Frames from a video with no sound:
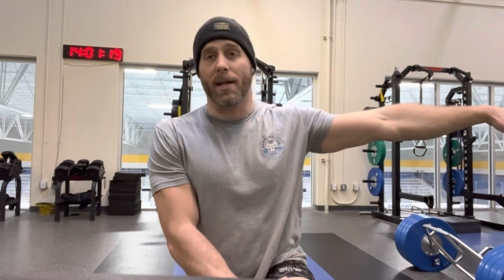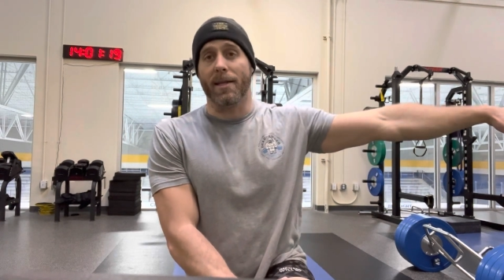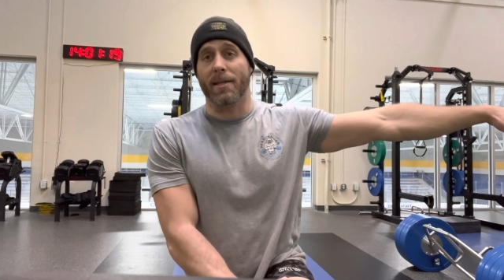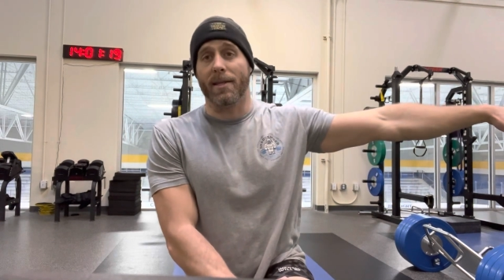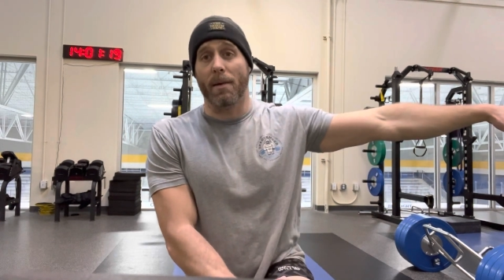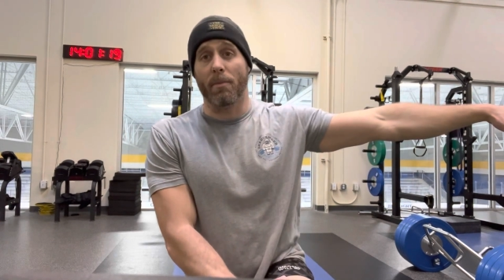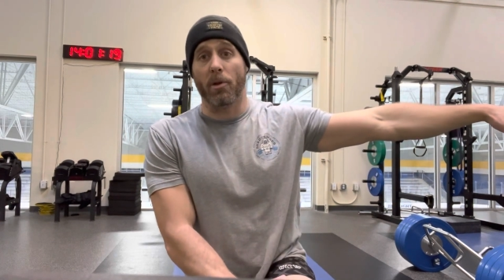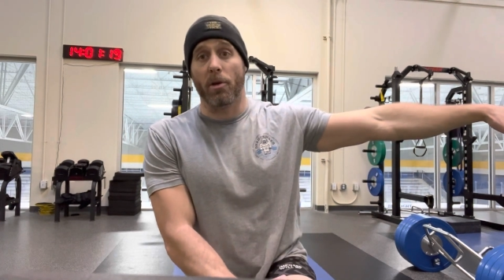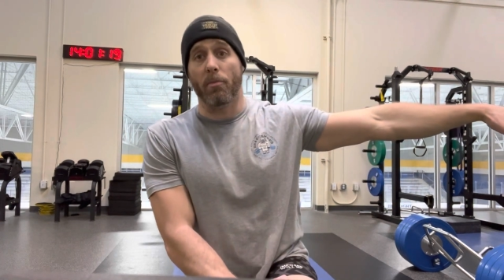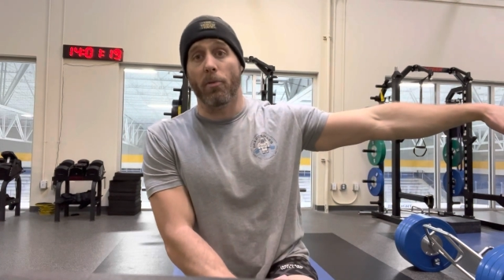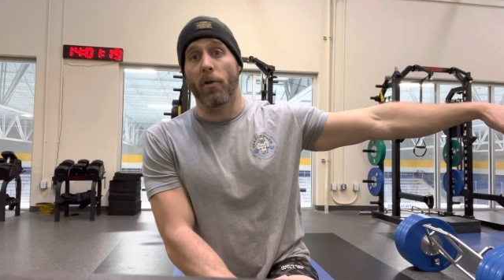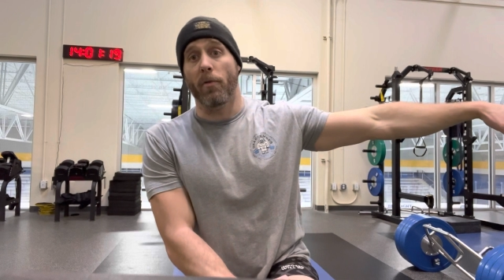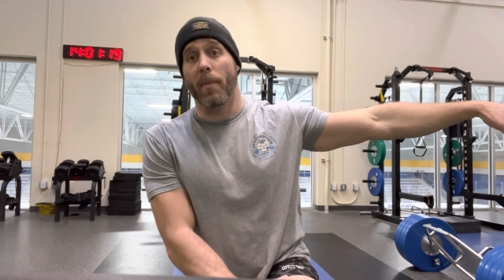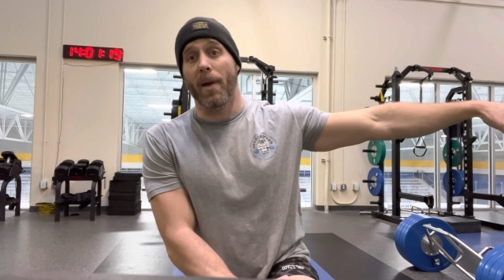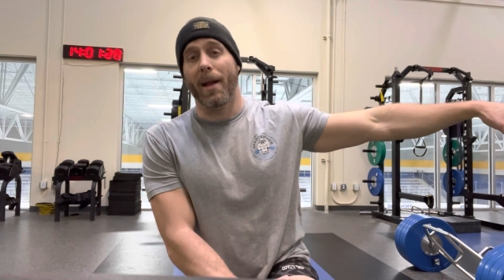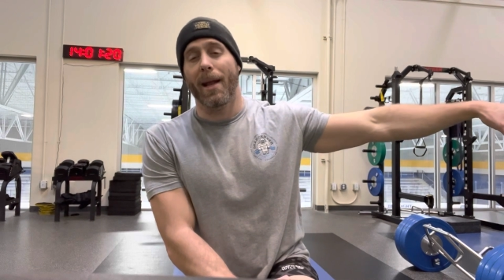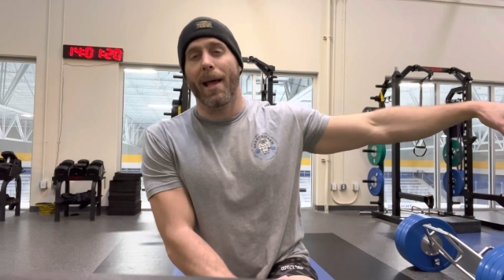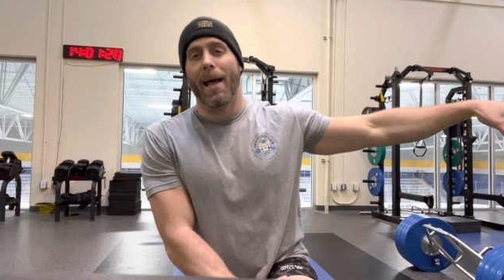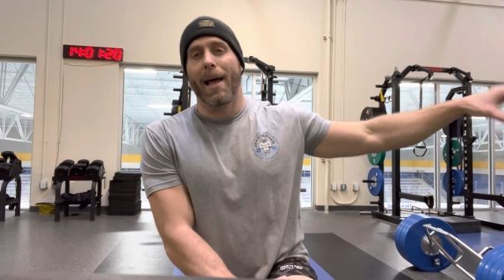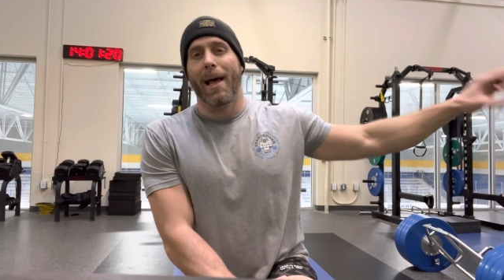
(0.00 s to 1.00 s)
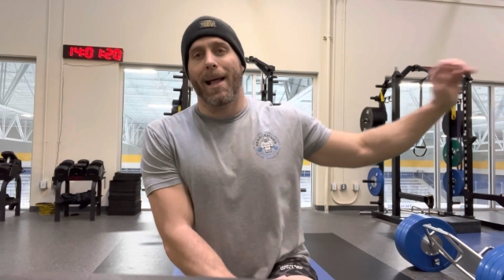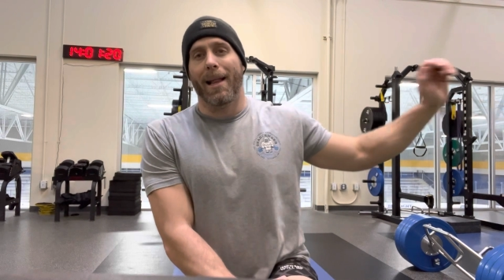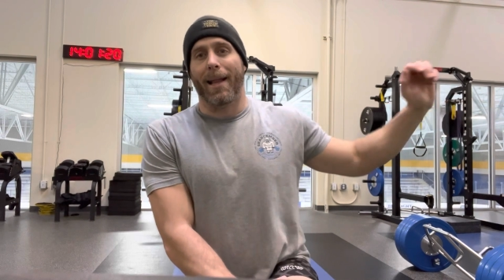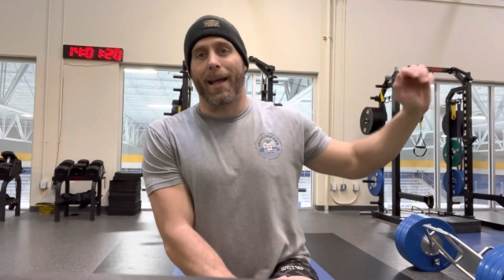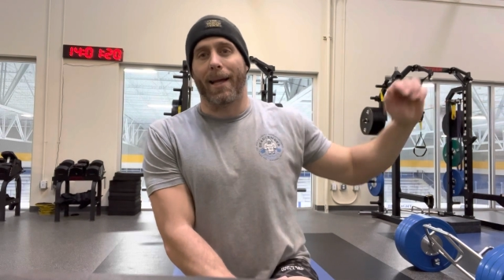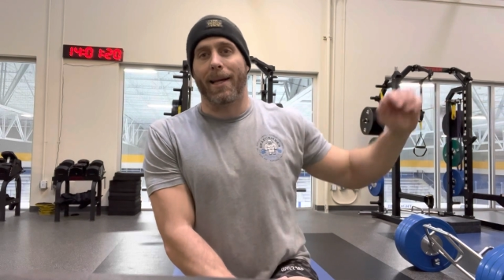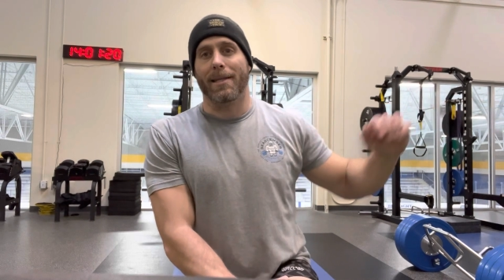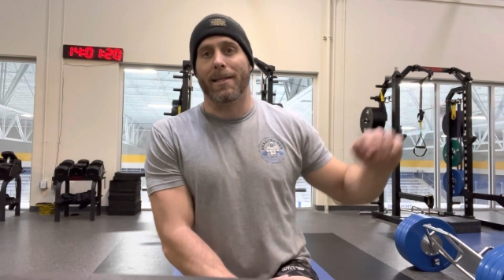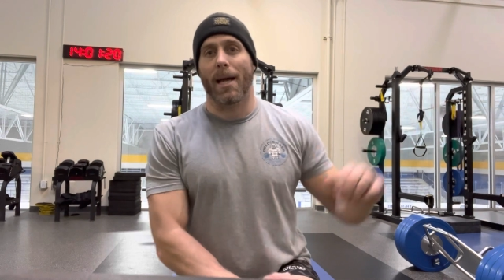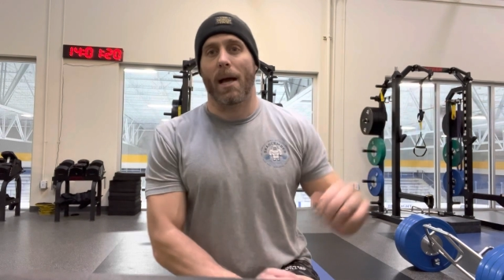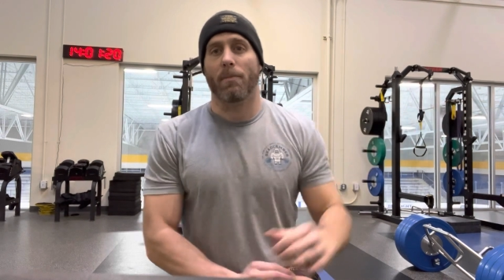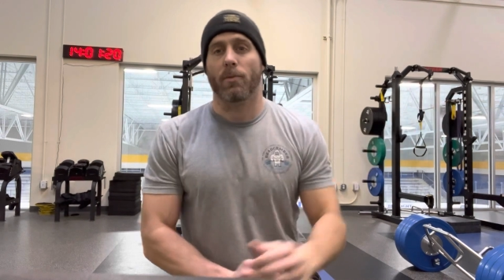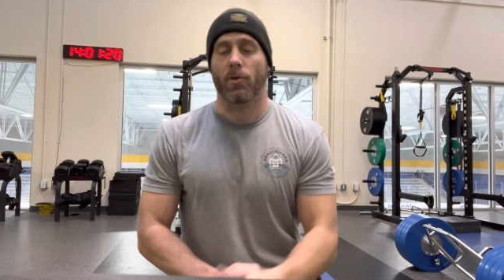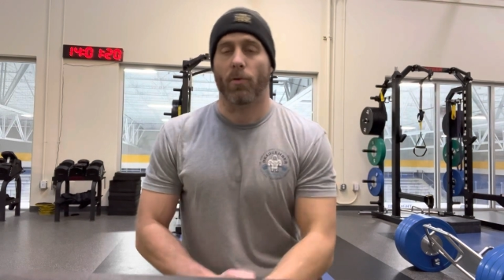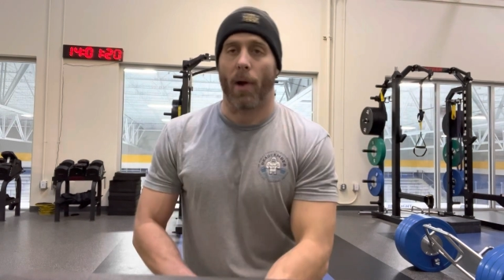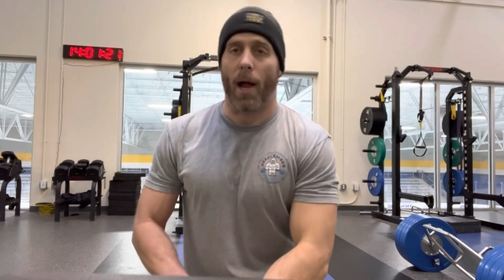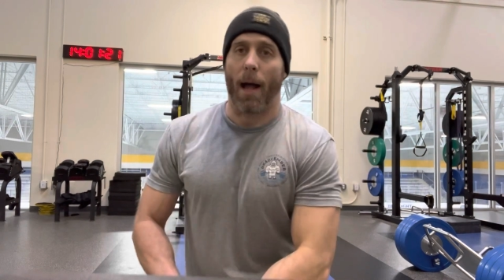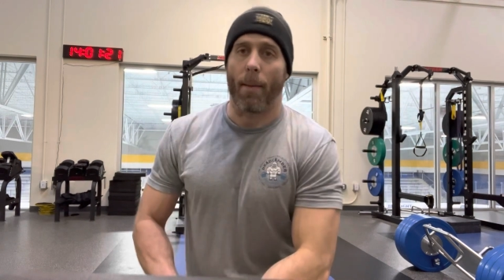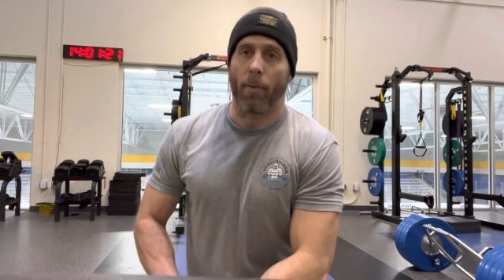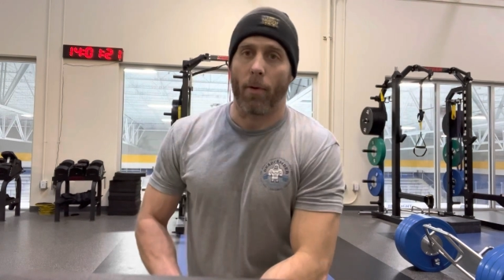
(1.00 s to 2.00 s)
a similar movement like a depth
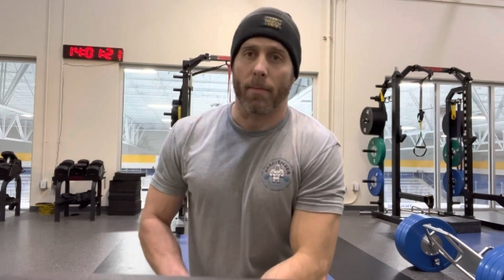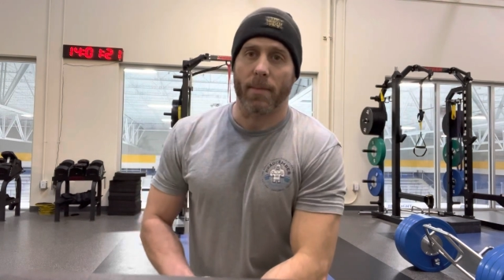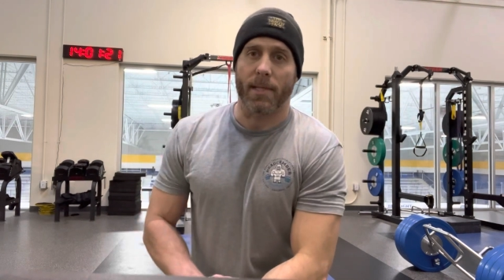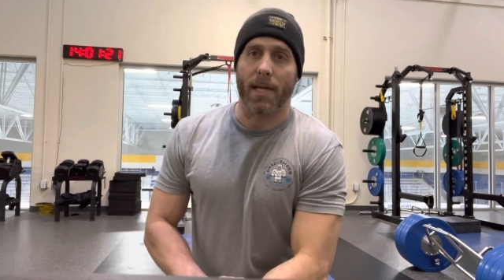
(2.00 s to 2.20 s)
drop where I'm